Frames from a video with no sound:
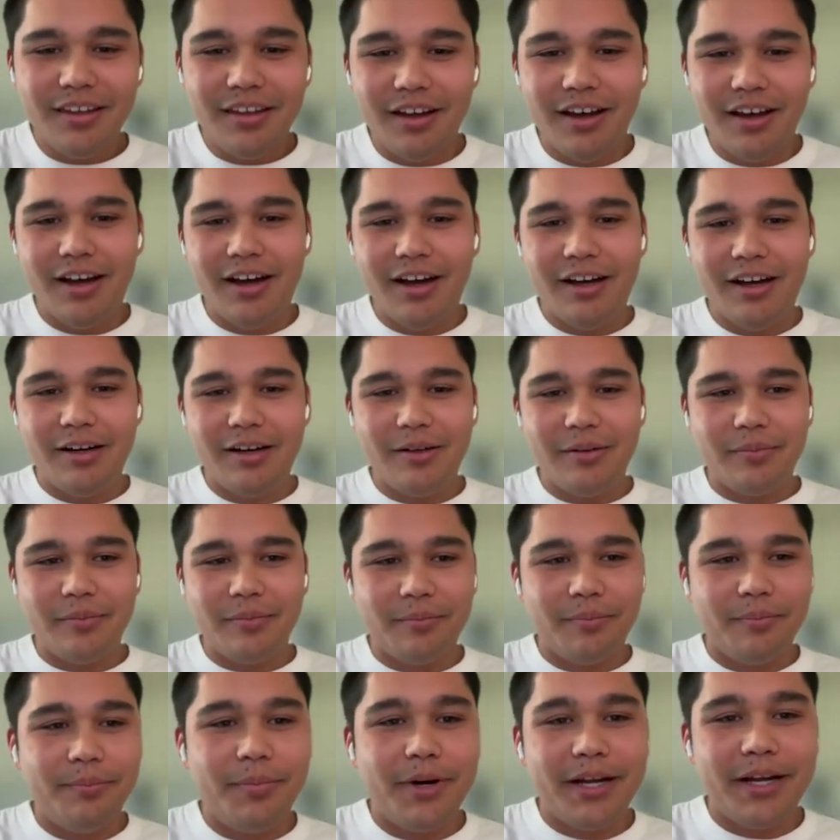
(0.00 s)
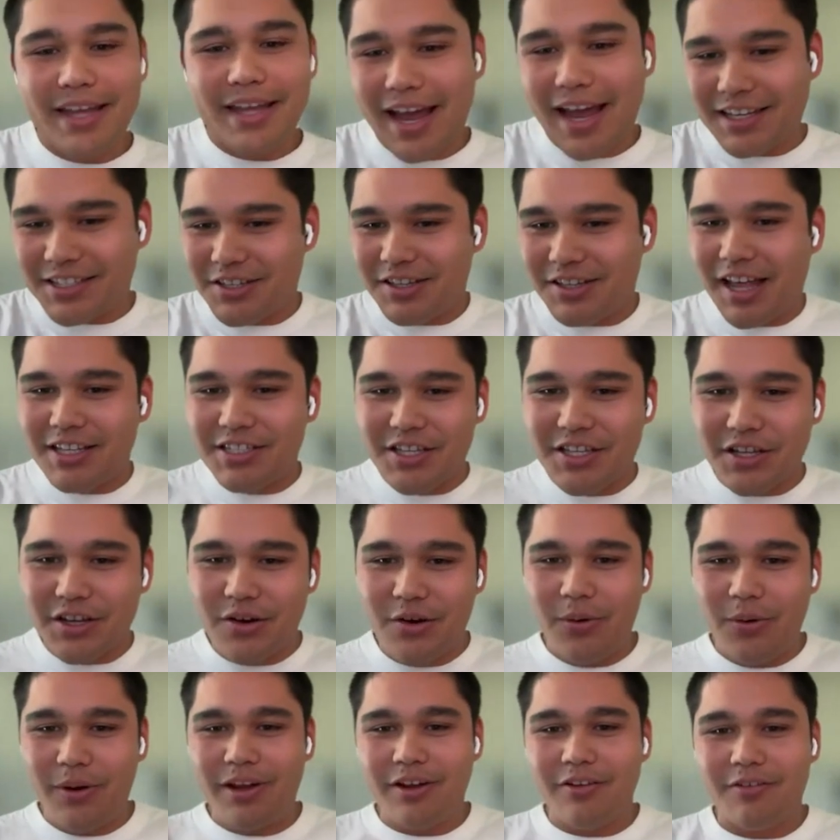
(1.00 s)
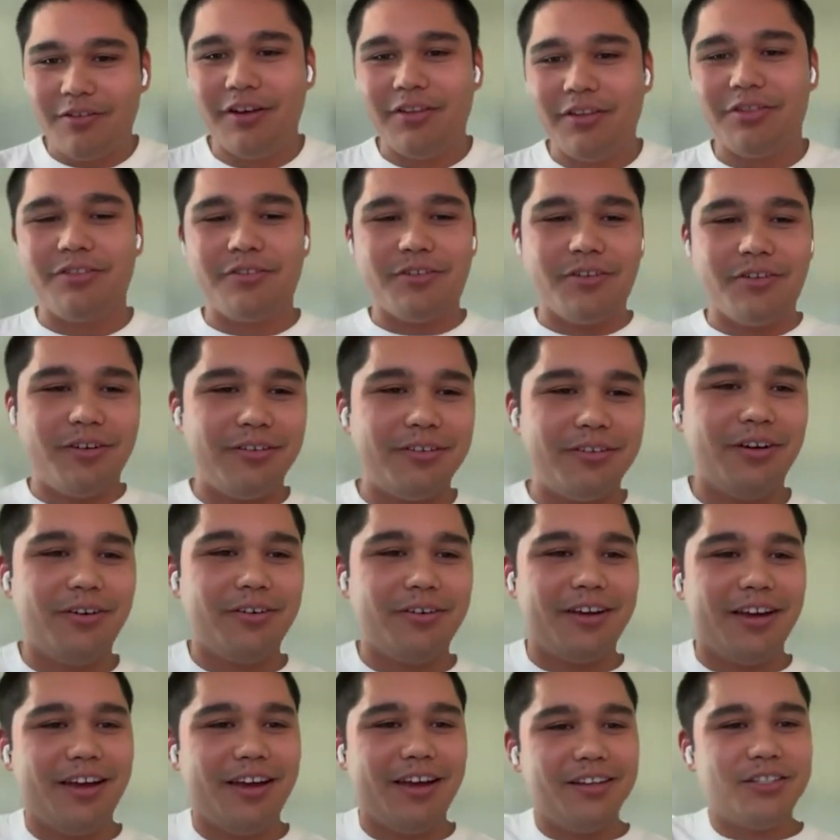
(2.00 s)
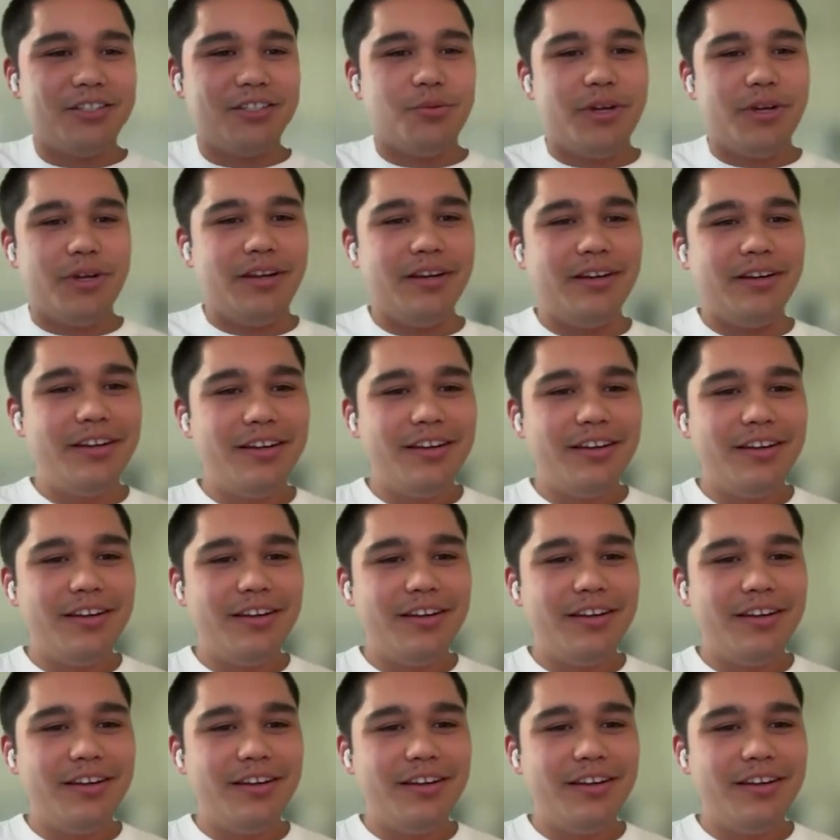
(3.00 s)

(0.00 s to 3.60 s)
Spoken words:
But yeah, so that's the quick run through. Okay, sweet.